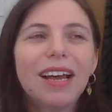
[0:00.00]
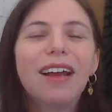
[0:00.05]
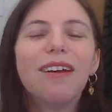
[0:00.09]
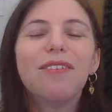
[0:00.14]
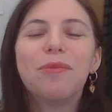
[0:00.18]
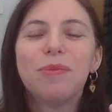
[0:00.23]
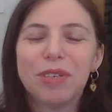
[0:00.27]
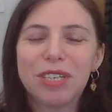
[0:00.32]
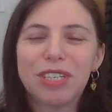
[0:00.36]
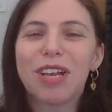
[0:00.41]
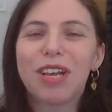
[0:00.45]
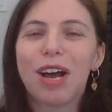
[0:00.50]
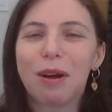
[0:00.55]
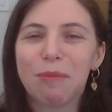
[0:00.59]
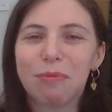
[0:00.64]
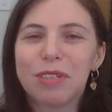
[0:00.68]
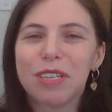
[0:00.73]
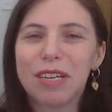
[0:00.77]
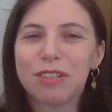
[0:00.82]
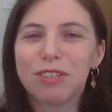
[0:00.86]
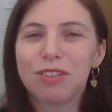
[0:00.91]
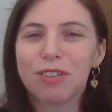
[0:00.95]
which is
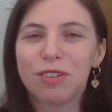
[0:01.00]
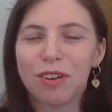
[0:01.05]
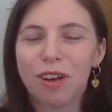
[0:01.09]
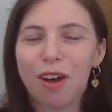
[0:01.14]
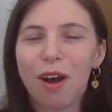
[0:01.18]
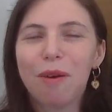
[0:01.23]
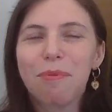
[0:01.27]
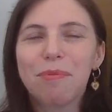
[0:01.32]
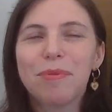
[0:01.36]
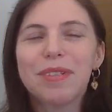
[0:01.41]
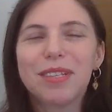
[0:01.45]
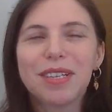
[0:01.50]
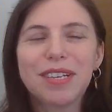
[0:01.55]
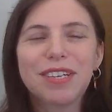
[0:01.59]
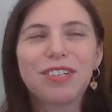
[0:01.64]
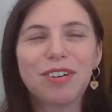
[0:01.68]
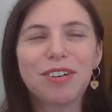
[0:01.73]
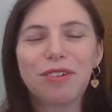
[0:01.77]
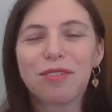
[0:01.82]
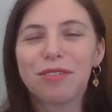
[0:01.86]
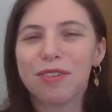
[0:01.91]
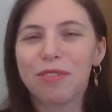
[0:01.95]

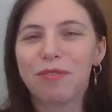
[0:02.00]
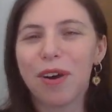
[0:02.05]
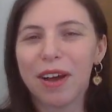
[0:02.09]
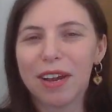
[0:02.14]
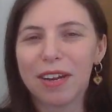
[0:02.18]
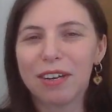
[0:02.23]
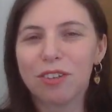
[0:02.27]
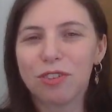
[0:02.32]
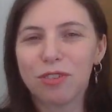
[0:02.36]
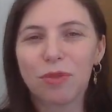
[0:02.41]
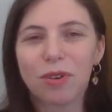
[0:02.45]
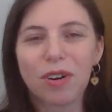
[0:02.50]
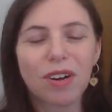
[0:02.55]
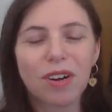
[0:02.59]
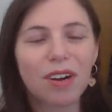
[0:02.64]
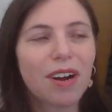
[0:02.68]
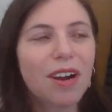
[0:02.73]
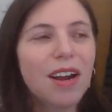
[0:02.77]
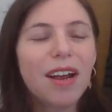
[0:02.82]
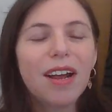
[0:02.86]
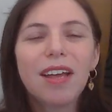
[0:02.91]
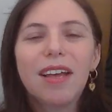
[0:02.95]
oppositional defiant disorder.
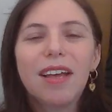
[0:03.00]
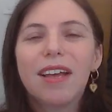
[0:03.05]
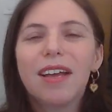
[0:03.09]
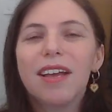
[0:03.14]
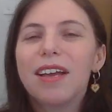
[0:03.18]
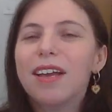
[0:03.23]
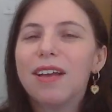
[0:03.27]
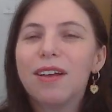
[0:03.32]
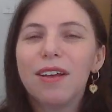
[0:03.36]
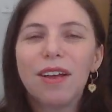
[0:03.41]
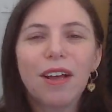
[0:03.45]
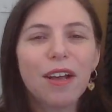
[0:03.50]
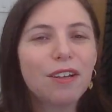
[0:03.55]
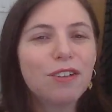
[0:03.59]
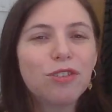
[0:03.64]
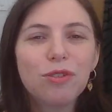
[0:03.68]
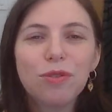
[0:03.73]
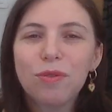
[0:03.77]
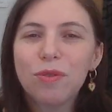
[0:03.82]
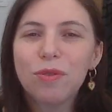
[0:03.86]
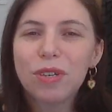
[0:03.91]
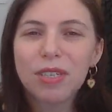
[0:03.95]
As
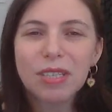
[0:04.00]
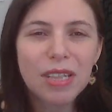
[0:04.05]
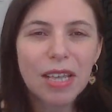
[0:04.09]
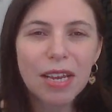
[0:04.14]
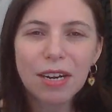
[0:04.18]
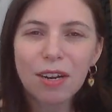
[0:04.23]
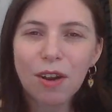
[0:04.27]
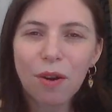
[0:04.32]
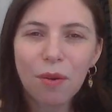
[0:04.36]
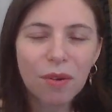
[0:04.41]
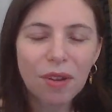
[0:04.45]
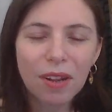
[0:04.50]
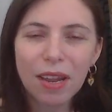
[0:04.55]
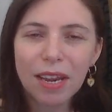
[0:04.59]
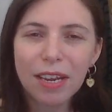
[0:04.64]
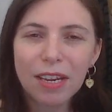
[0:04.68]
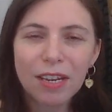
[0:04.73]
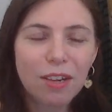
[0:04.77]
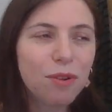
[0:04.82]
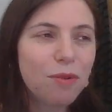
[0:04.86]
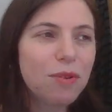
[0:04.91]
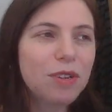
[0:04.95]
soon as they don't
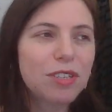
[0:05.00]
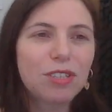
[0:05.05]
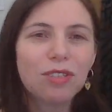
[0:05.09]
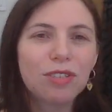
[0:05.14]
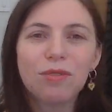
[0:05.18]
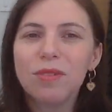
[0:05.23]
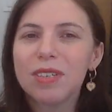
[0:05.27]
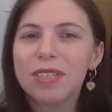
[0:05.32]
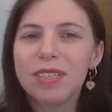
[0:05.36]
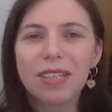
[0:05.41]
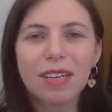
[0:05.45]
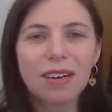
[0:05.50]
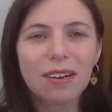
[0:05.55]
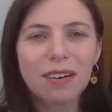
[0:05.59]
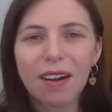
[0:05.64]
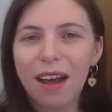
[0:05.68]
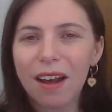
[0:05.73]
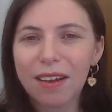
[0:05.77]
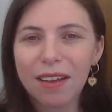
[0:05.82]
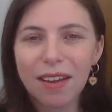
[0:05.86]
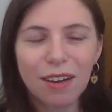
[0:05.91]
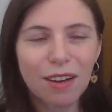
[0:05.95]
like you, as soon as they're
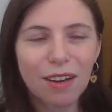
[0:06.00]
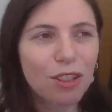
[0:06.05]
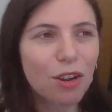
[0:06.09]
not getting